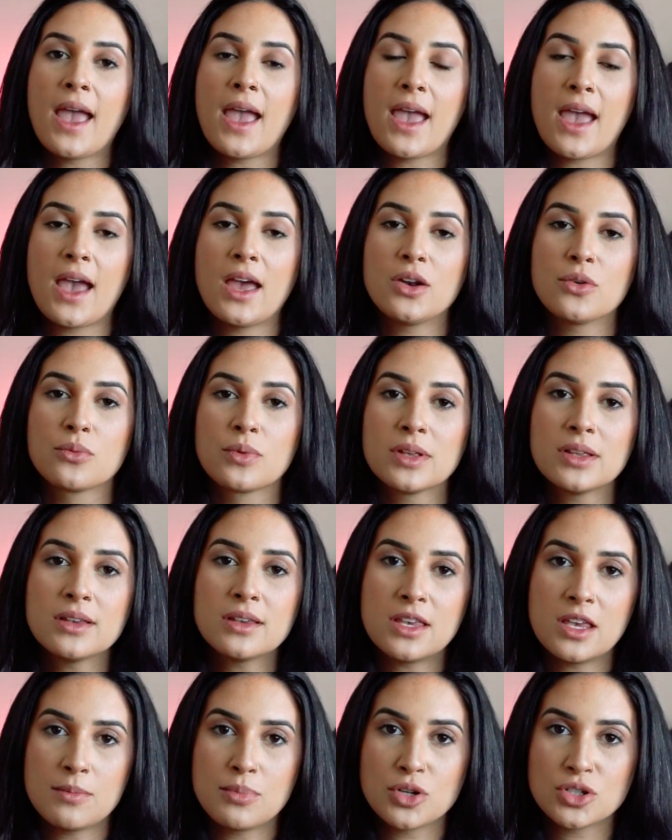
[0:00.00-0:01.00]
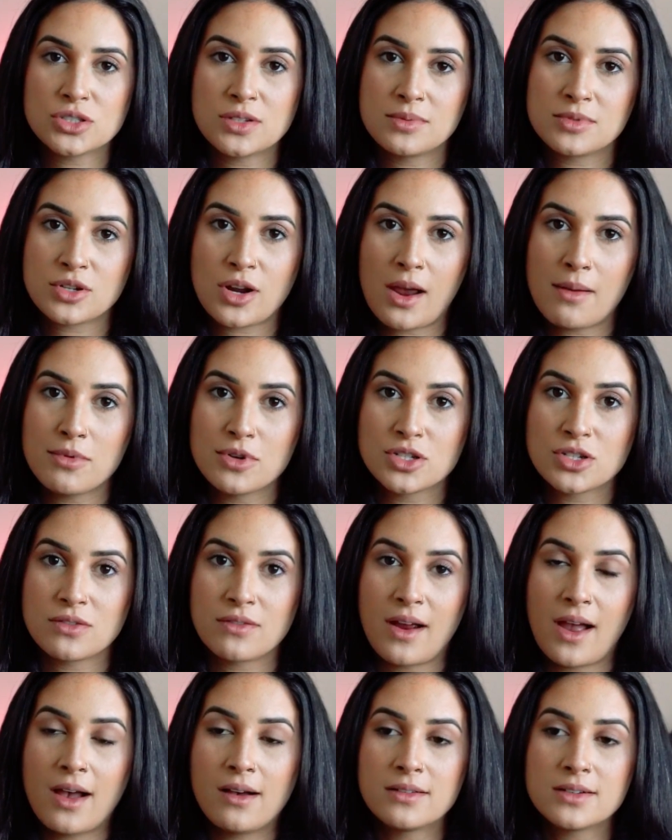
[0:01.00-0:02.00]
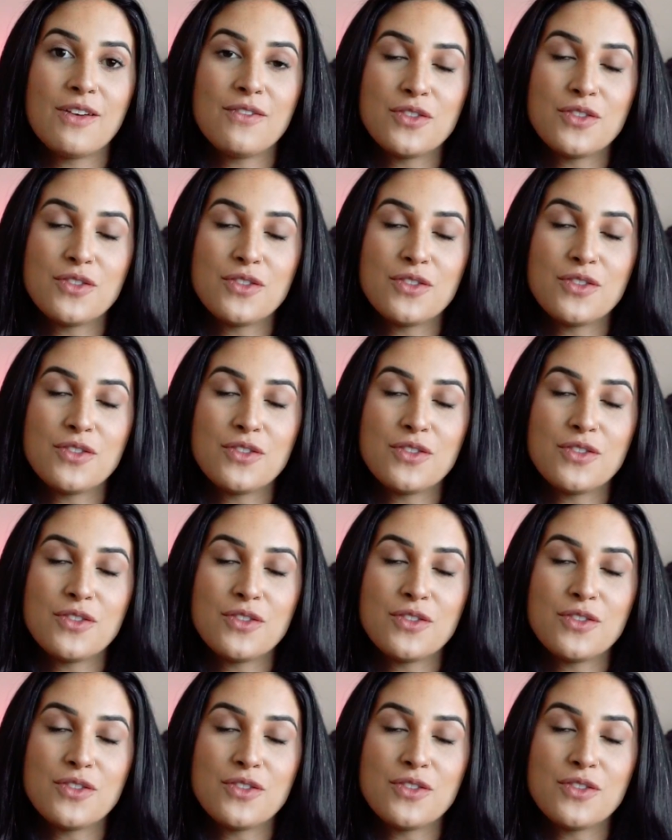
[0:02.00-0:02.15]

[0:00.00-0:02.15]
and really keep your subscribers around.